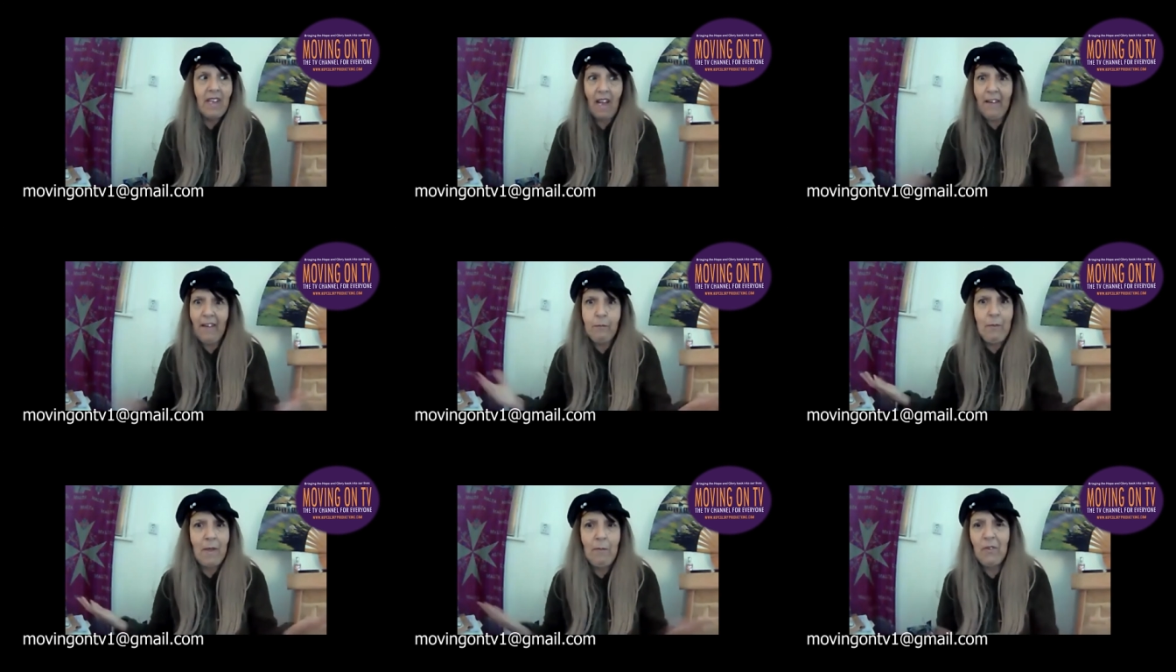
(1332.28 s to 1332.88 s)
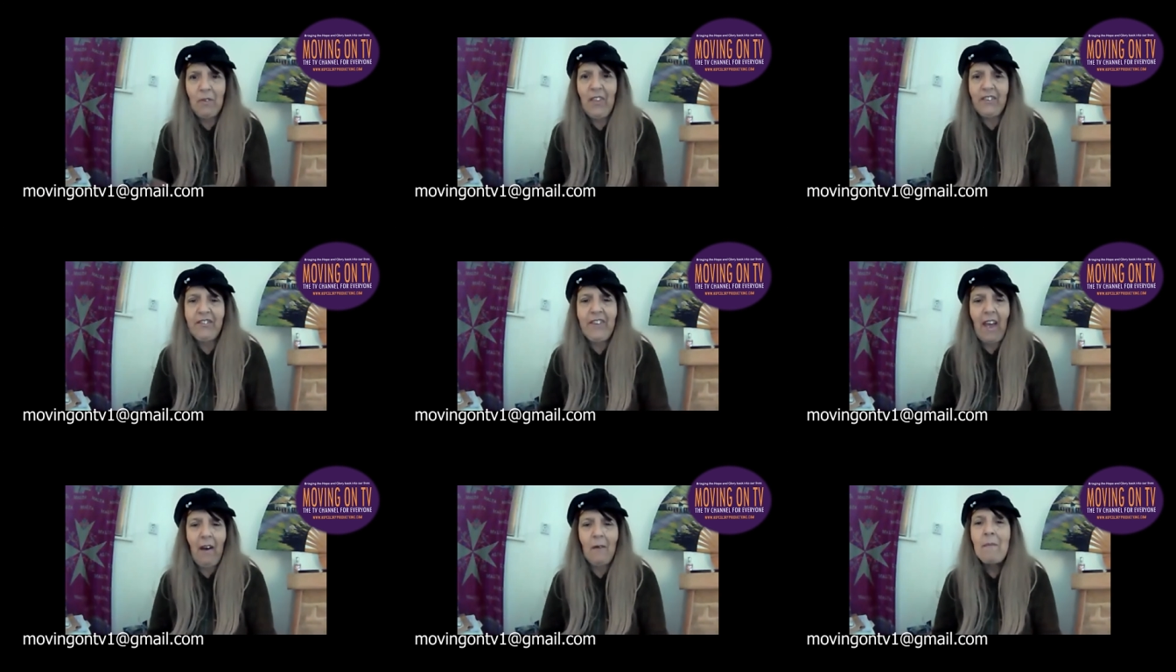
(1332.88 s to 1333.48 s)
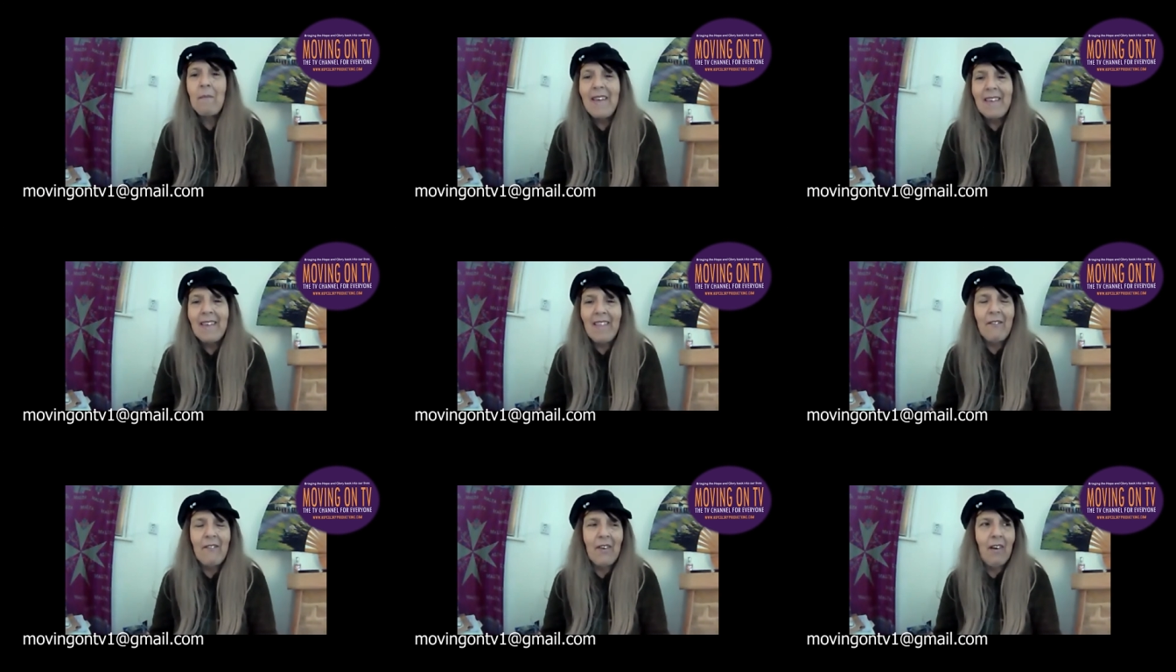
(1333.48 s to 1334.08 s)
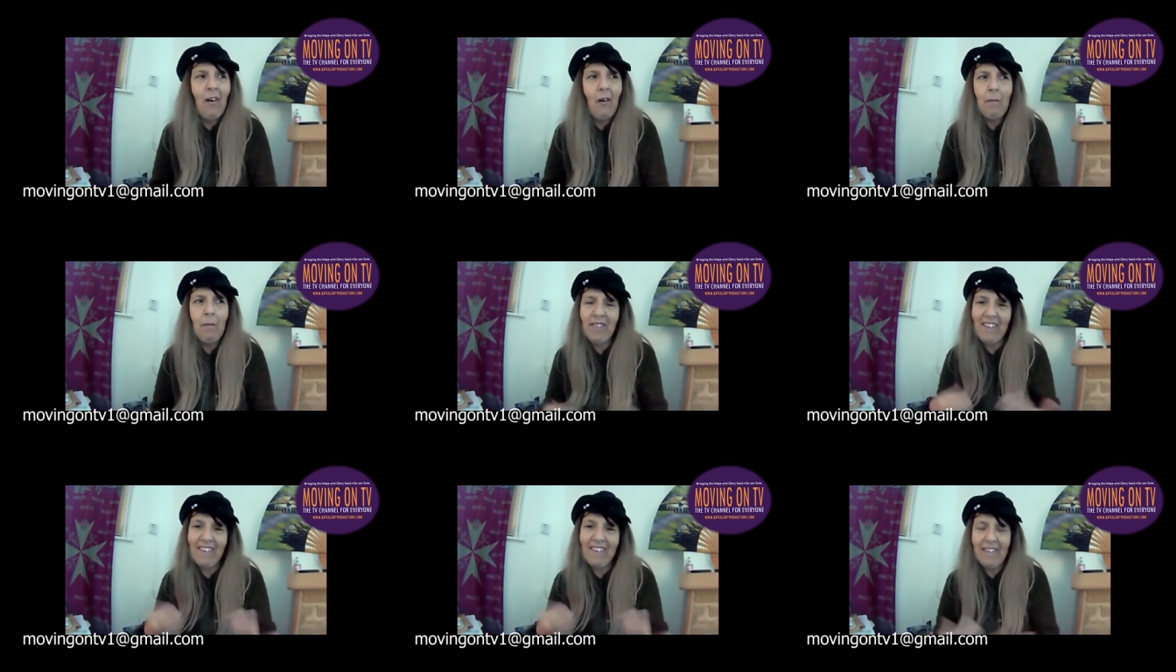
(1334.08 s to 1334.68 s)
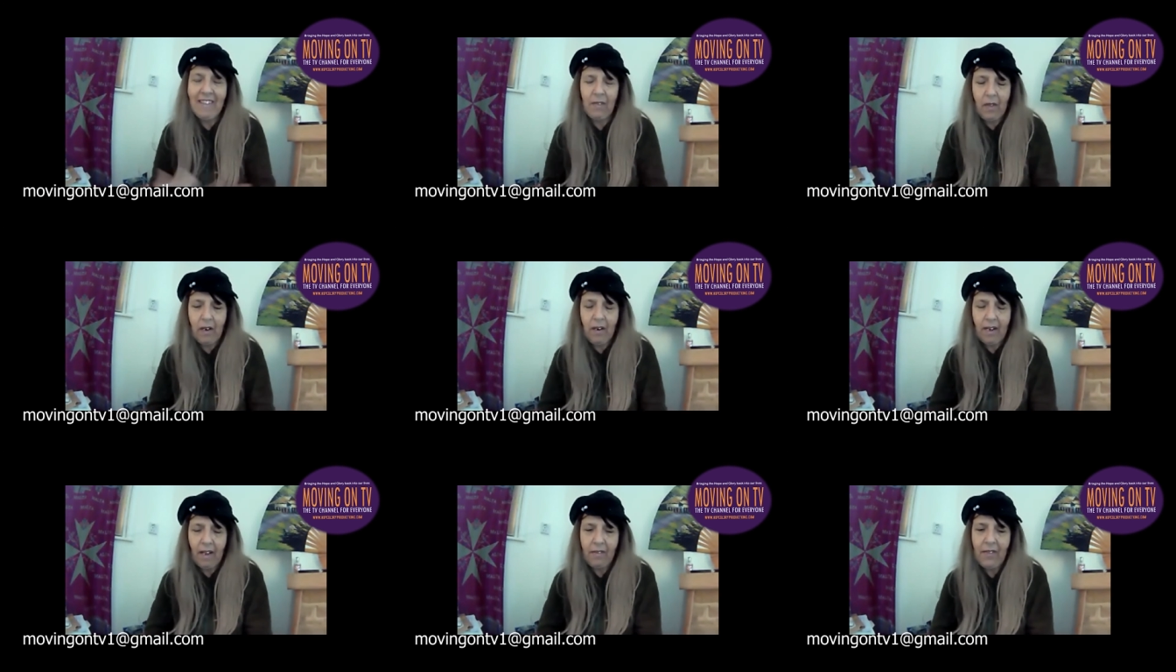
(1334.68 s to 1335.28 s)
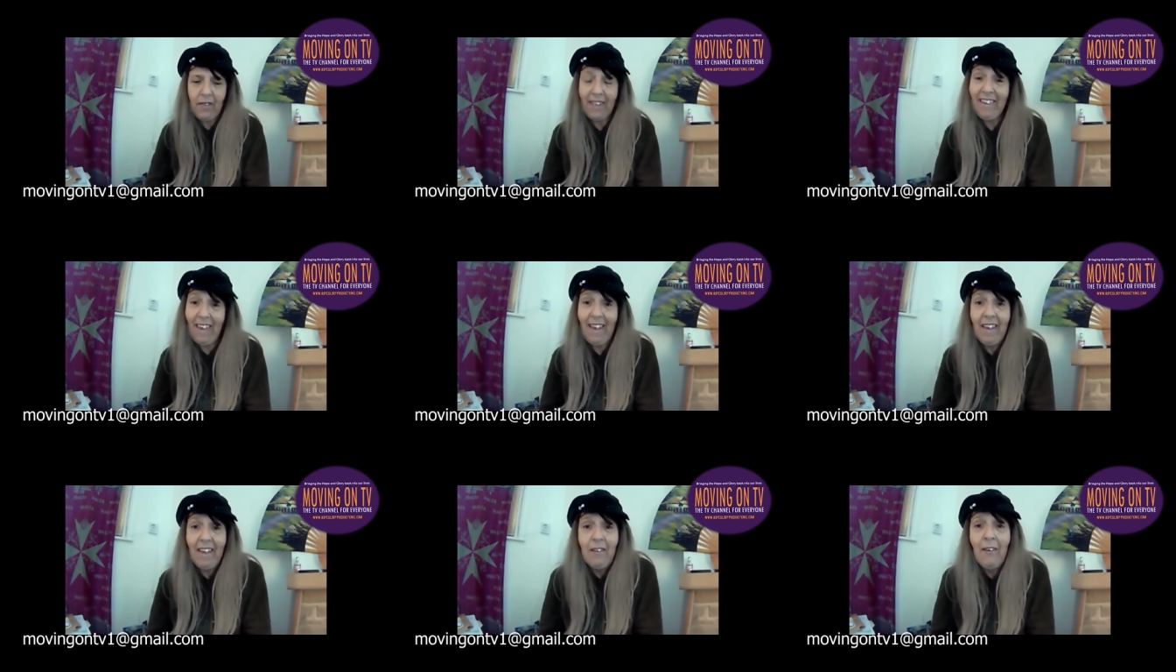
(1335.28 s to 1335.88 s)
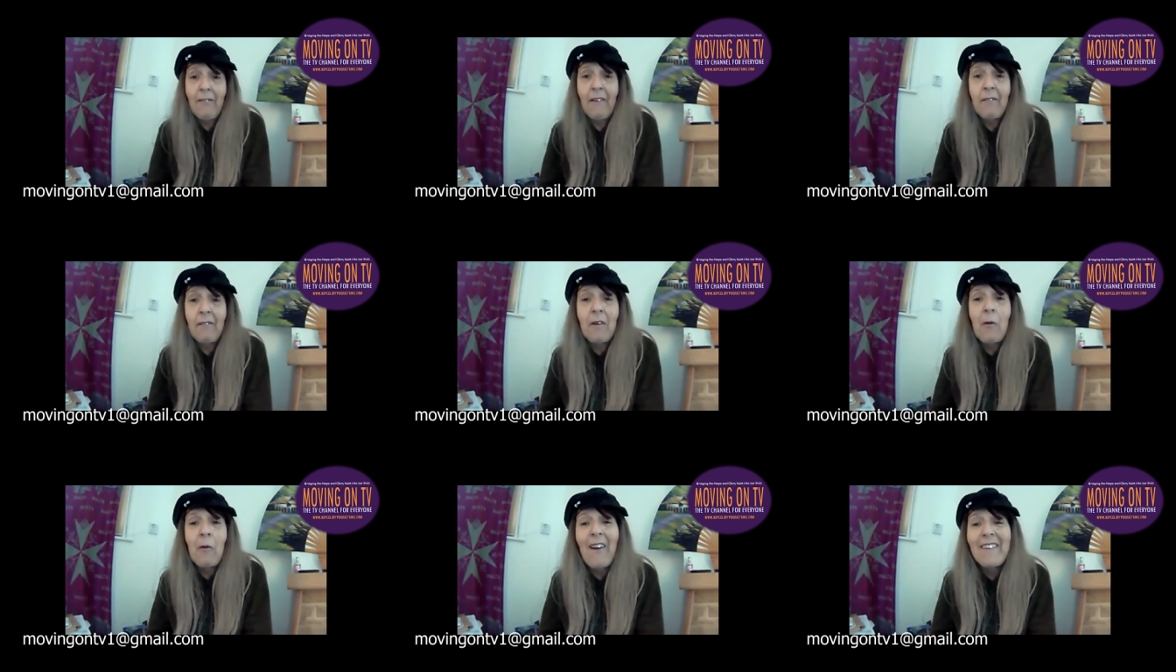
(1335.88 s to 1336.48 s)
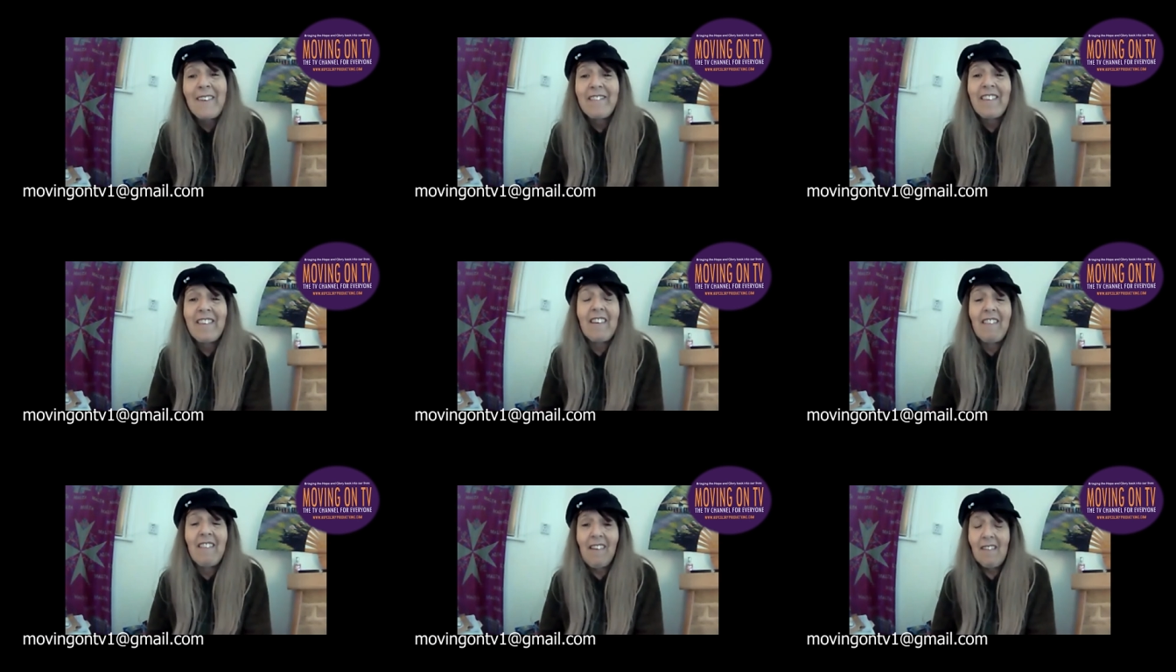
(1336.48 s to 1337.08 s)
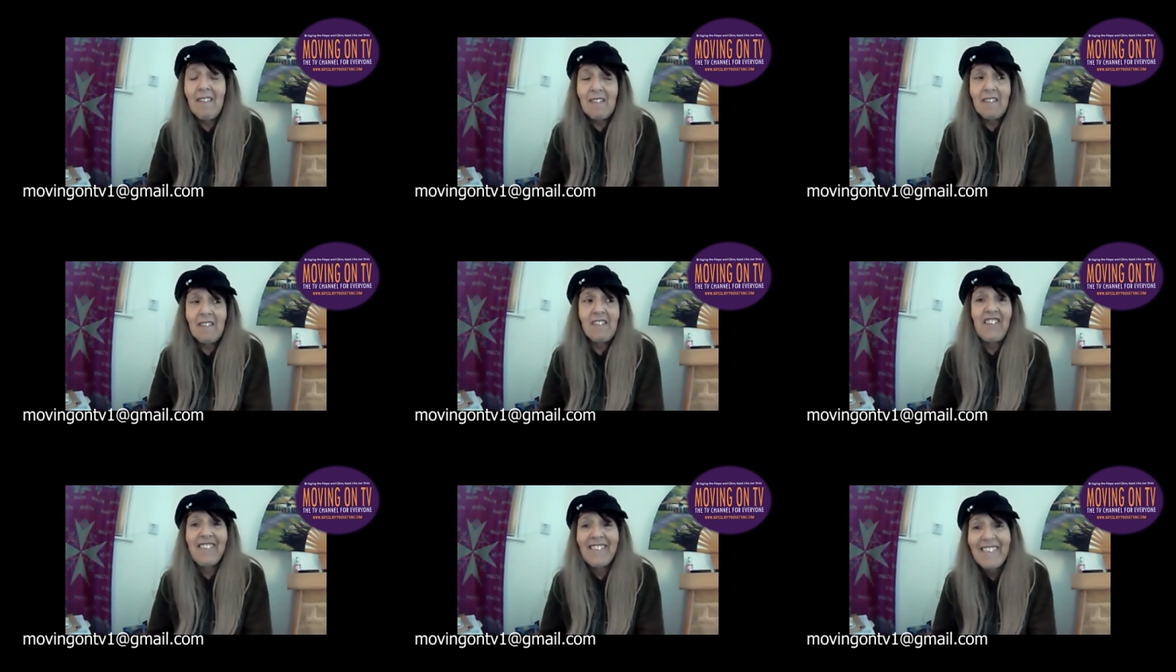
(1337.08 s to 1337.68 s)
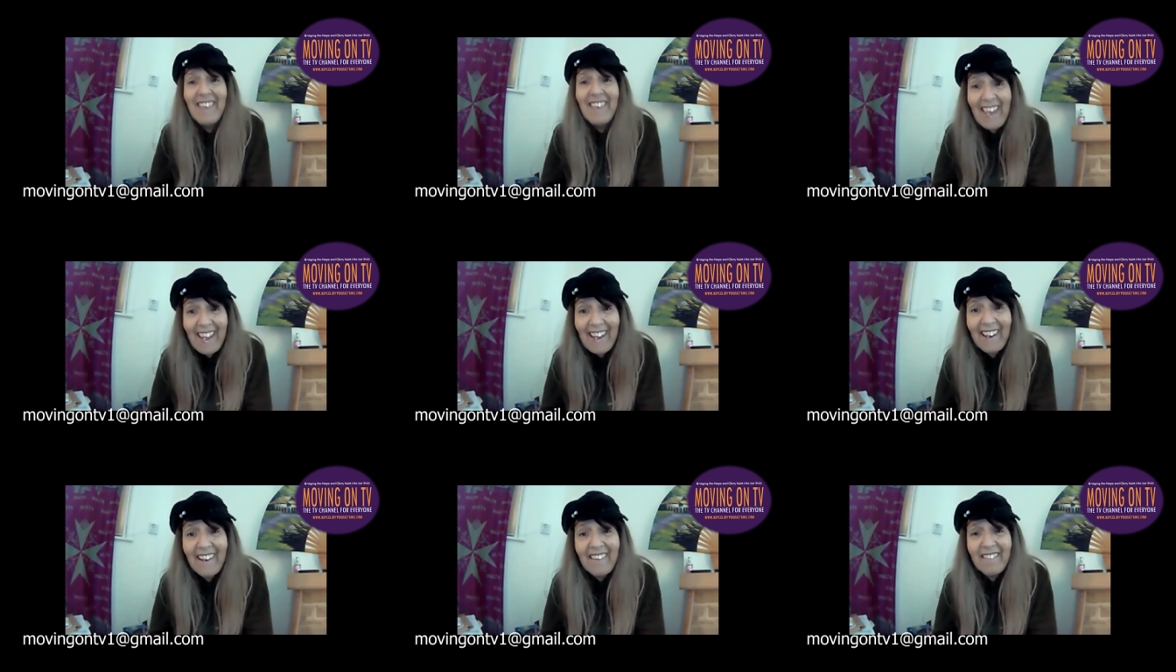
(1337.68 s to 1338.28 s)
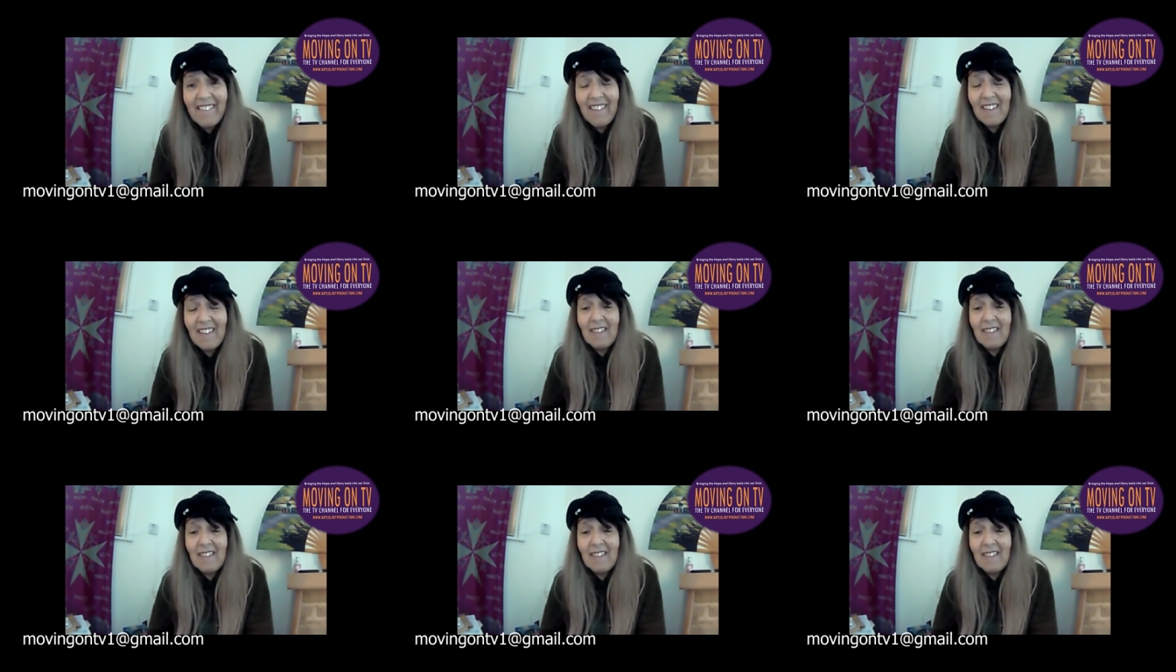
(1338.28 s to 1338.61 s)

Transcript: I have people that shout at me and have a go at me, and I sit there and I think, yeah, you have every right to. You're scared.